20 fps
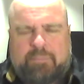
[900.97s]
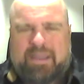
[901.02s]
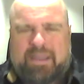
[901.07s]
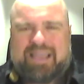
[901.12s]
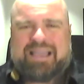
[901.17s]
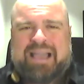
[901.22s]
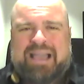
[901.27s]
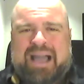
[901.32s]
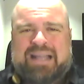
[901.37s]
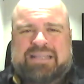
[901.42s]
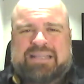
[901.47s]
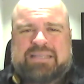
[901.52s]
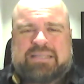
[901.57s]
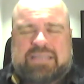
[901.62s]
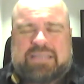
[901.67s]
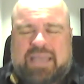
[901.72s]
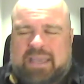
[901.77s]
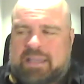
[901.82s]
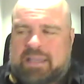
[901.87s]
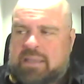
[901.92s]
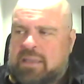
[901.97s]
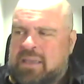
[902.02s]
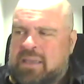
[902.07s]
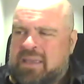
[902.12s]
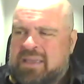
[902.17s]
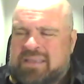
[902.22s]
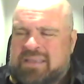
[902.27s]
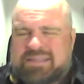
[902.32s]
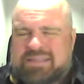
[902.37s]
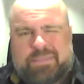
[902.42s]
my gut, it's like
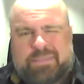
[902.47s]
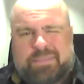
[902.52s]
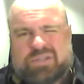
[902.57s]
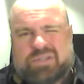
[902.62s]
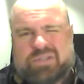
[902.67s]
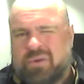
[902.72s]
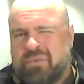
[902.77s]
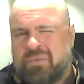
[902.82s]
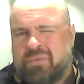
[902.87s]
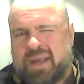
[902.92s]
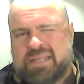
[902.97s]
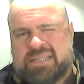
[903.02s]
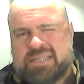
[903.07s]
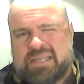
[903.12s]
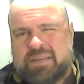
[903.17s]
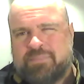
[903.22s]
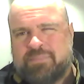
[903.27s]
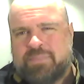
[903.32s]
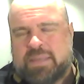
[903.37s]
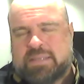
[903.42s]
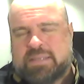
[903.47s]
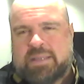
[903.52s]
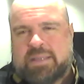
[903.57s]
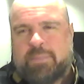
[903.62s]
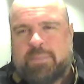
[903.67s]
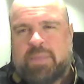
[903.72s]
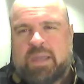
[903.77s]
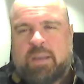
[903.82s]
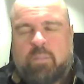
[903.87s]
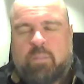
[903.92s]
something's not right here. There's
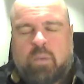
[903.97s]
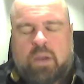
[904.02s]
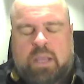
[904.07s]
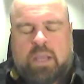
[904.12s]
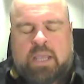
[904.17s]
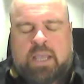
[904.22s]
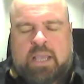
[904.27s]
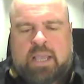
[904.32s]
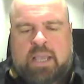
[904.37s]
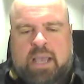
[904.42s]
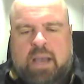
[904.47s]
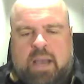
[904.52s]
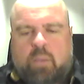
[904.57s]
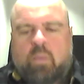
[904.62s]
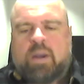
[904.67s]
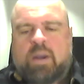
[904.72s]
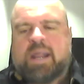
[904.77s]
something what